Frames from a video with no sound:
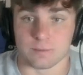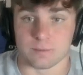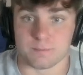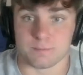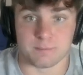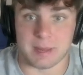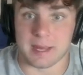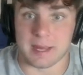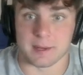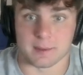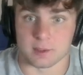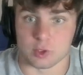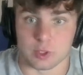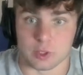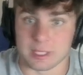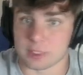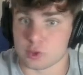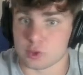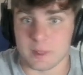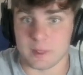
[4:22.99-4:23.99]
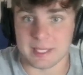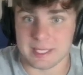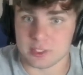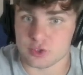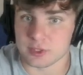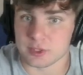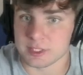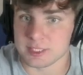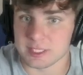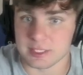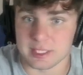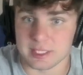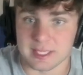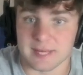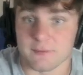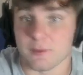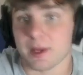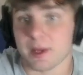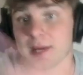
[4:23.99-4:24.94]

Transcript: bang, you get 20 entries into the giveaway,